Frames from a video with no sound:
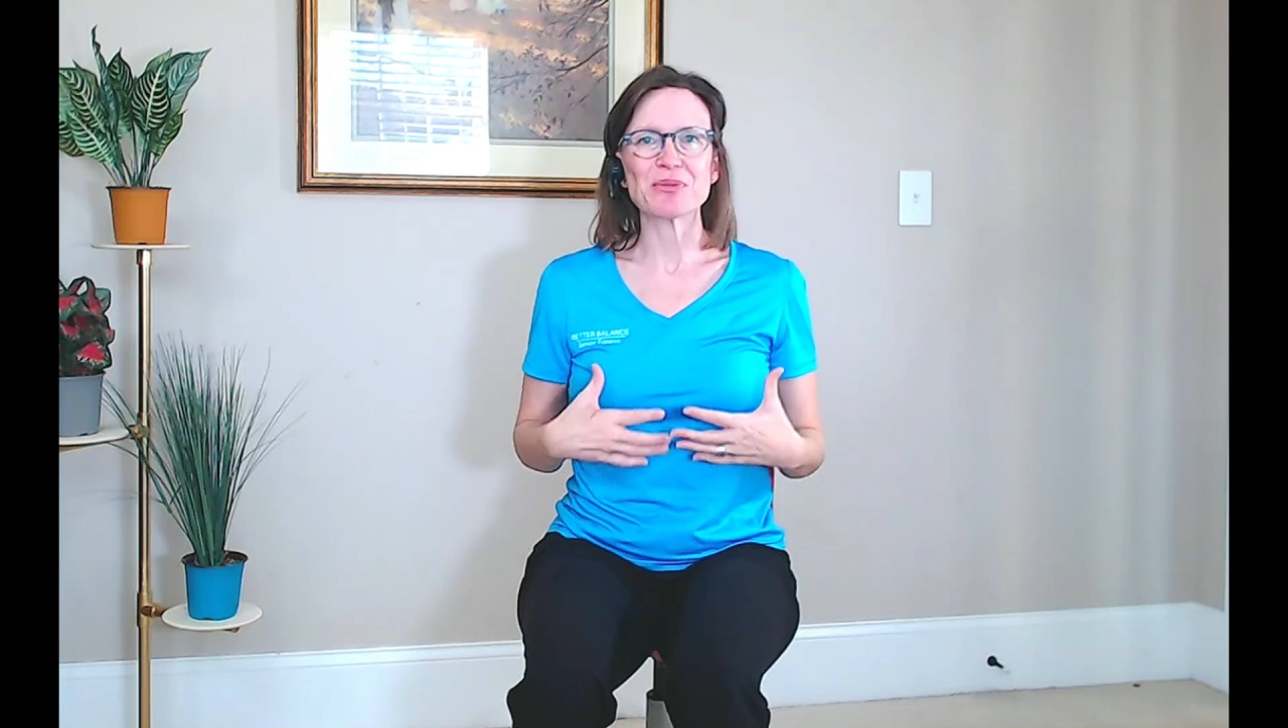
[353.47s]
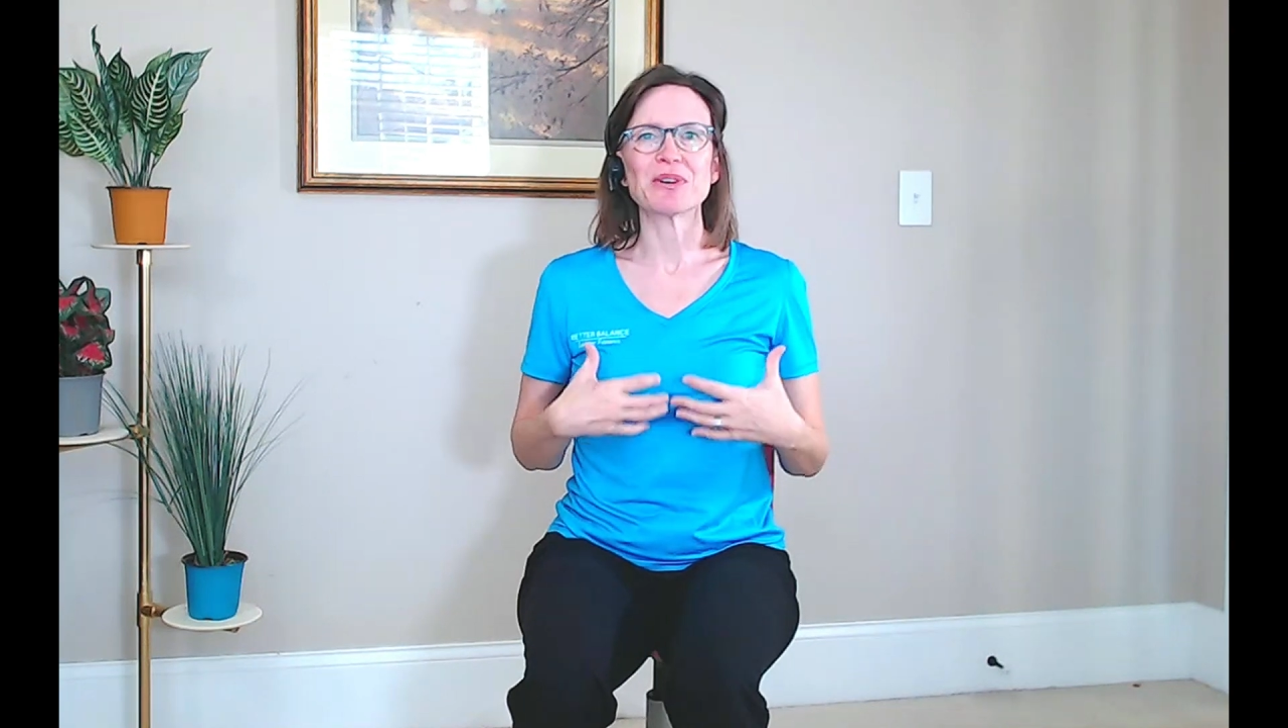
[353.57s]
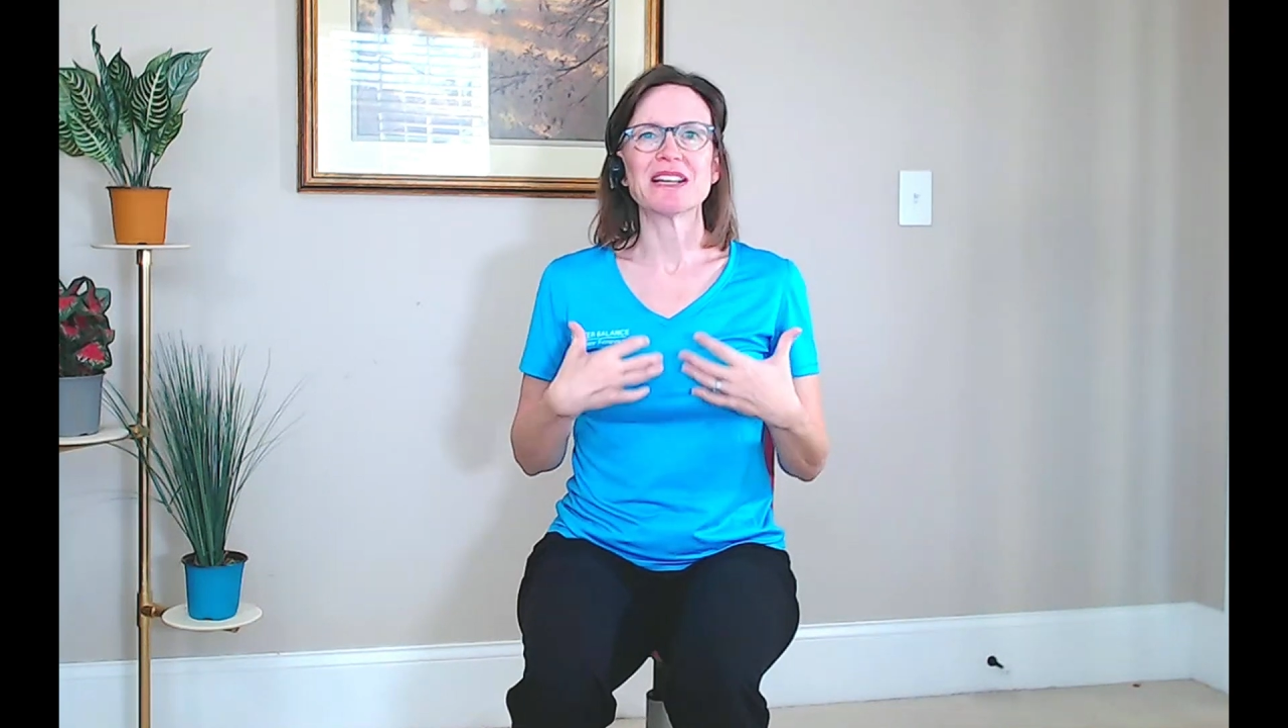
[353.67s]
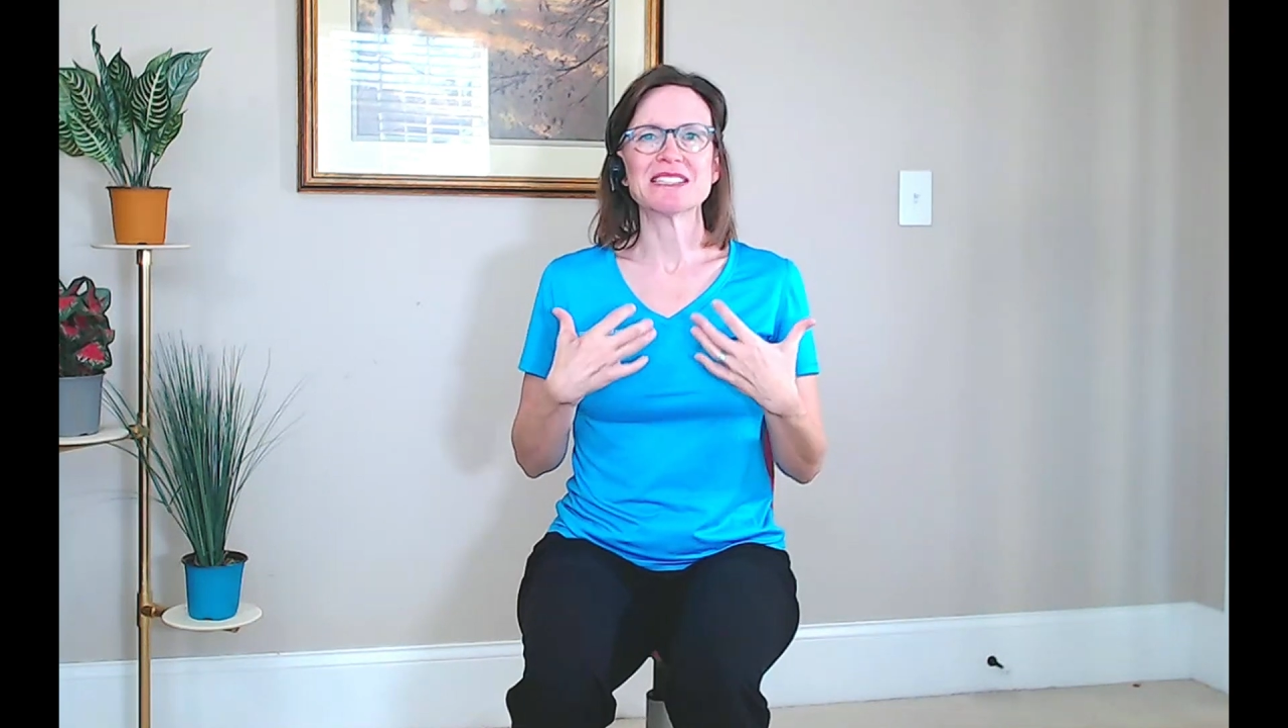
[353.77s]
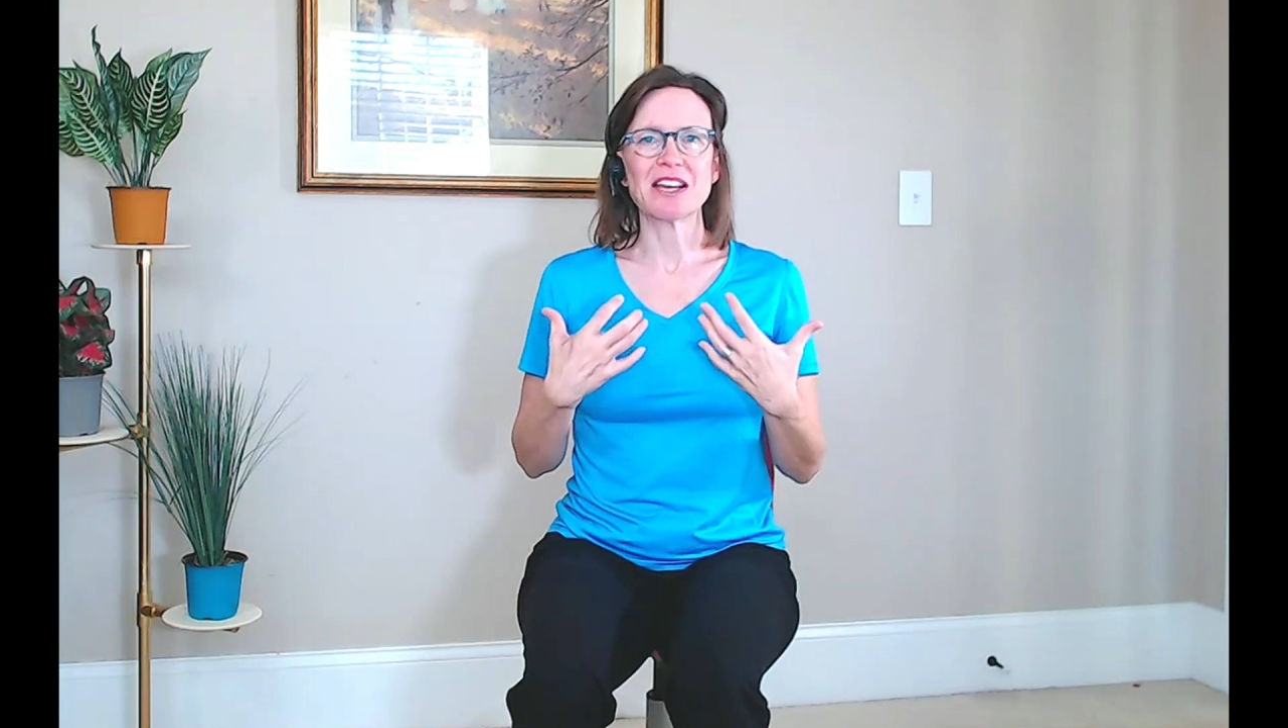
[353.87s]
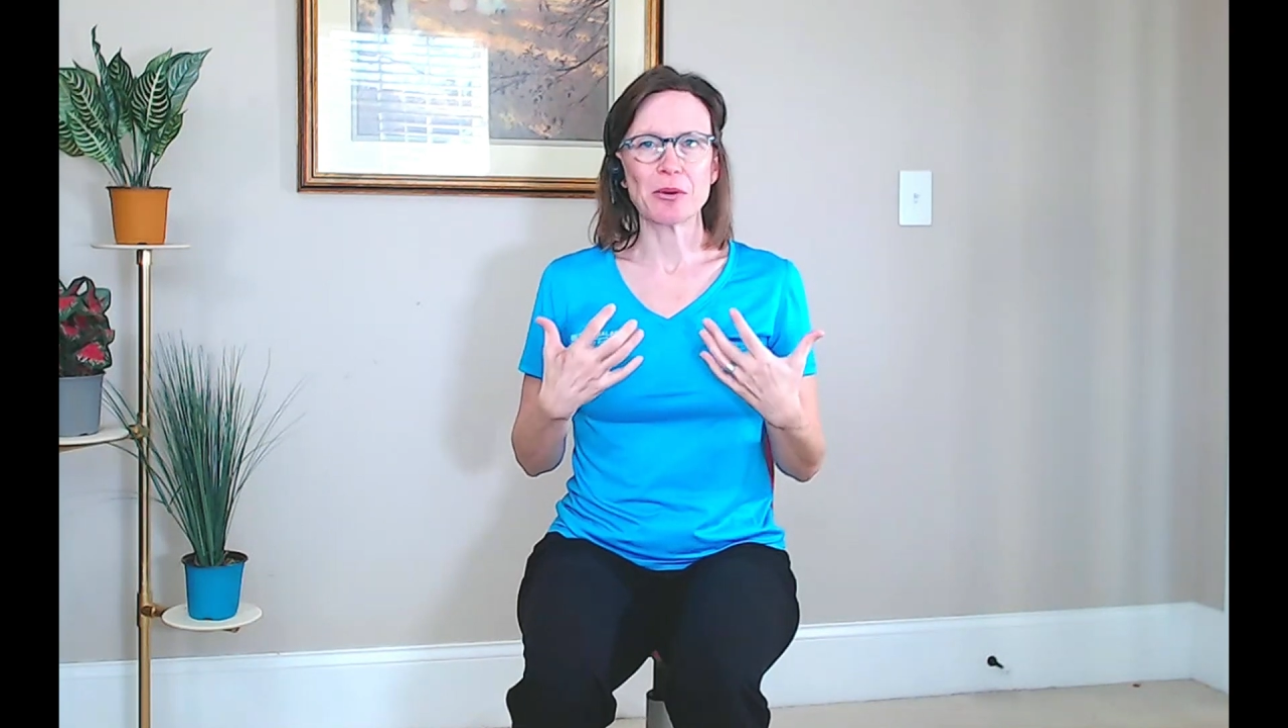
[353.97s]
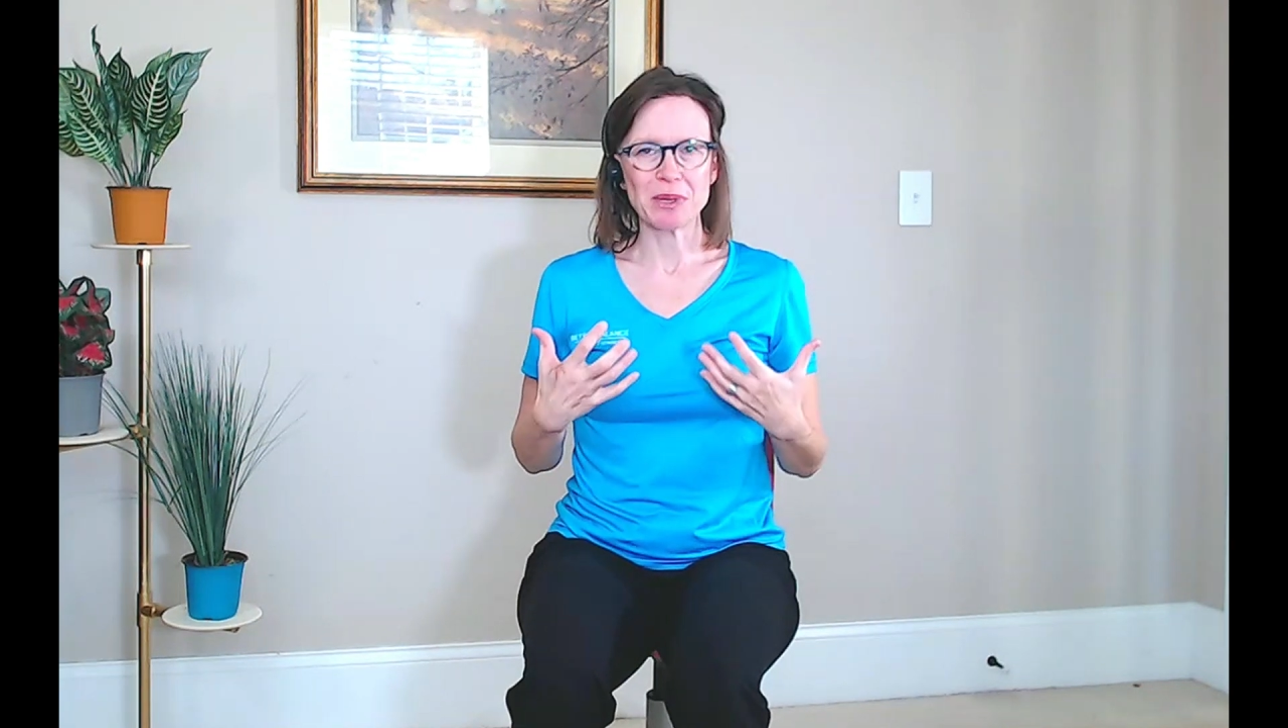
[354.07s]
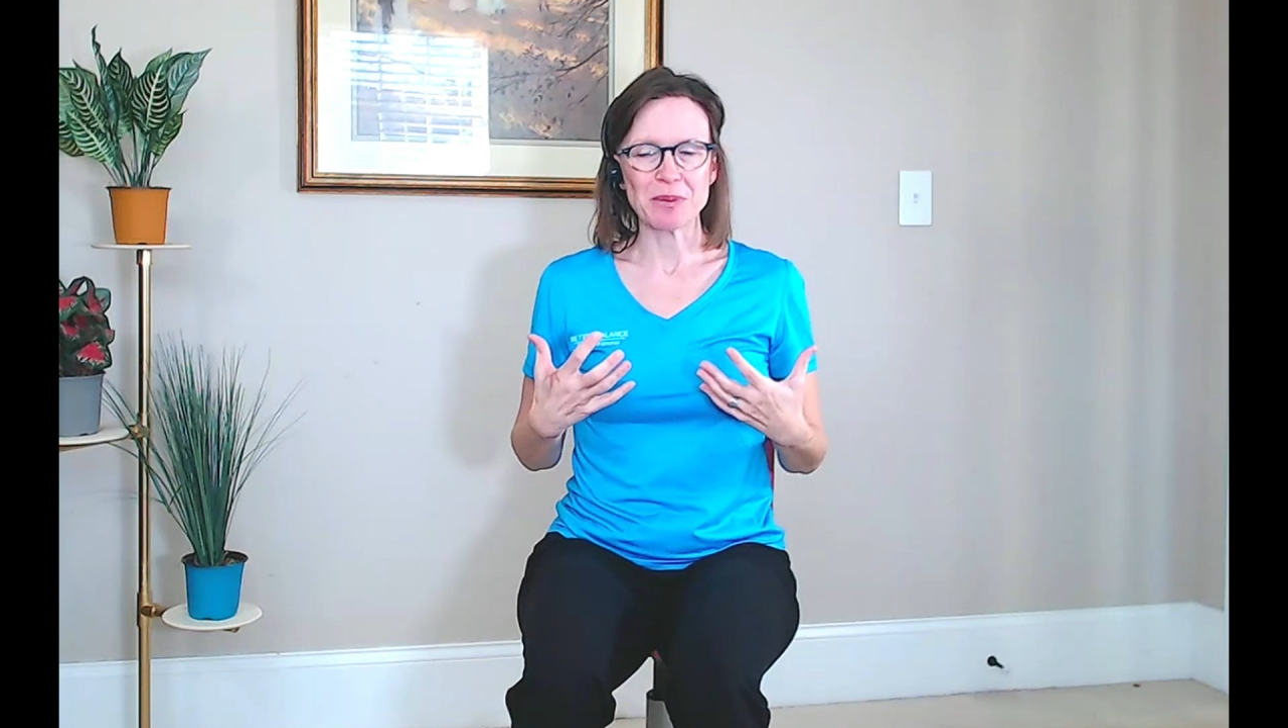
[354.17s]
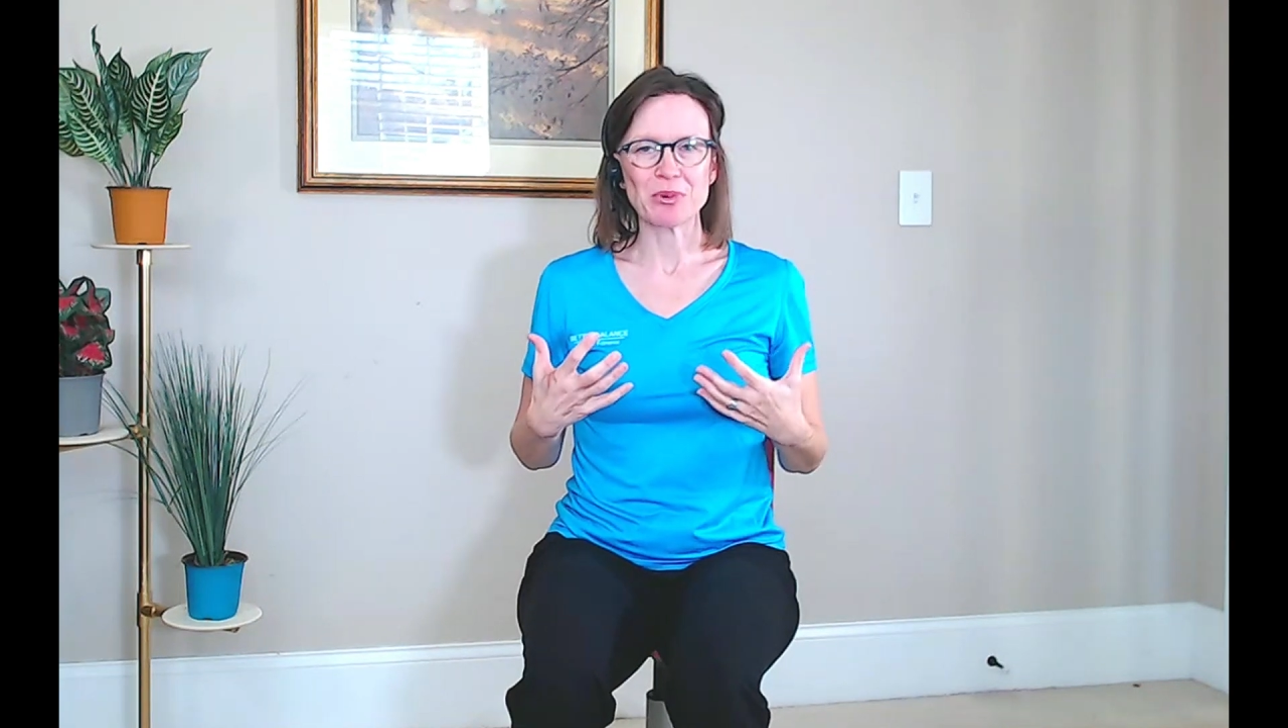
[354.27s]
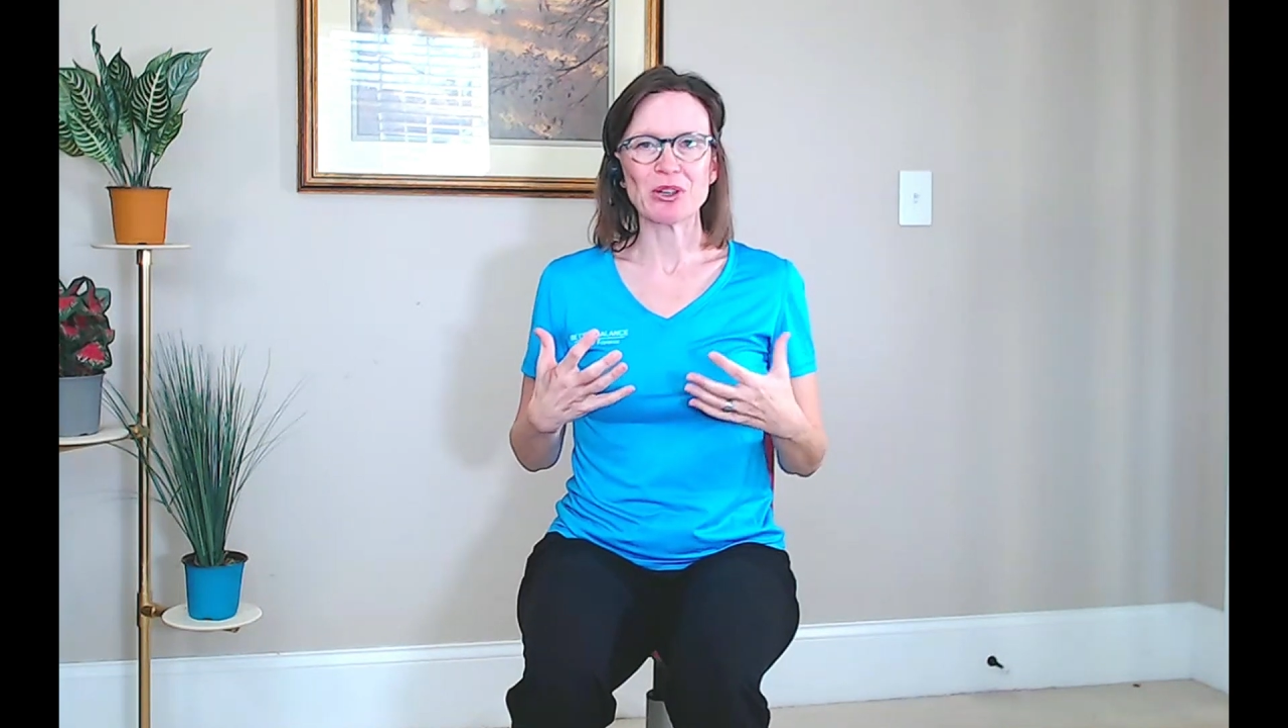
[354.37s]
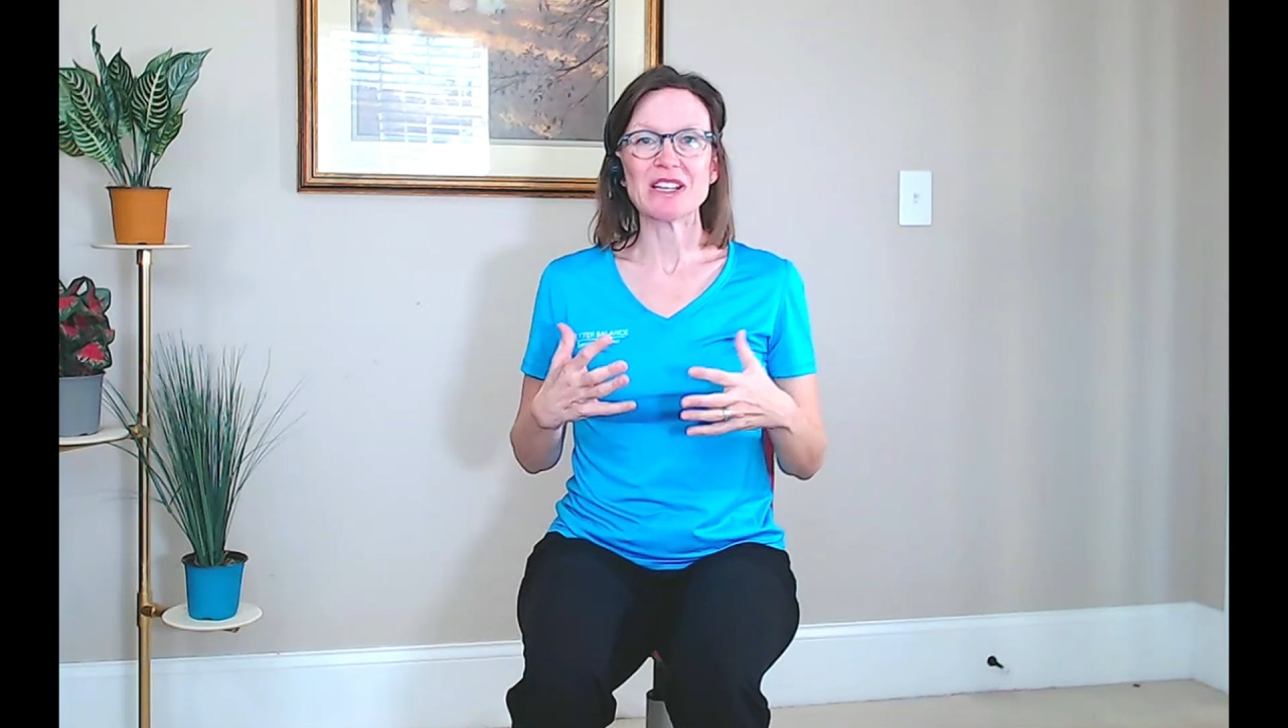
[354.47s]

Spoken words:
what I tell people